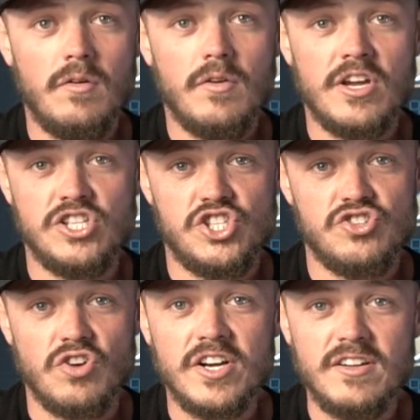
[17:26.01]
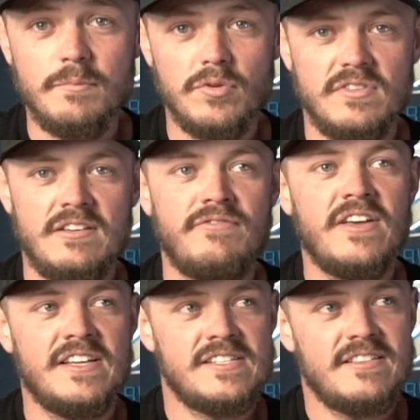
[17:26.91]
constructive belief
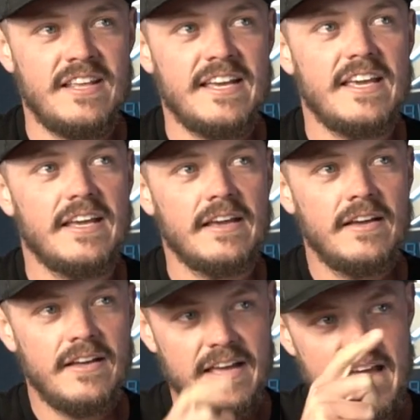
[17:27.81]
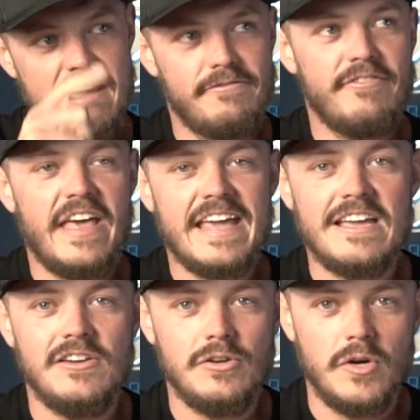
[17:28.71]
is thinking, if they
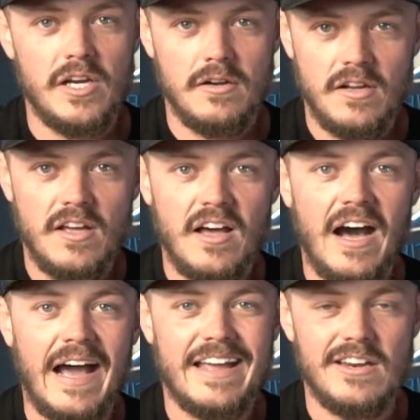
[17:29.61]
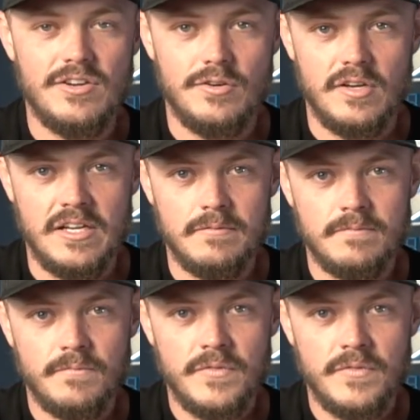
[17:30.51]
can do it, I can do it.